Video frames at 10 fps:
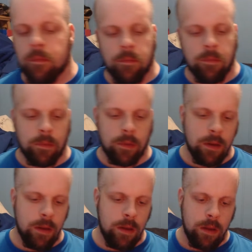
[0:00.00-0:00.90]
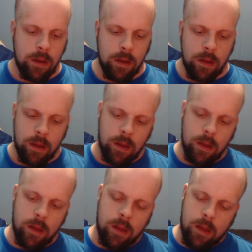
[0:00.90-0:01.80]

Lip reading: (silence)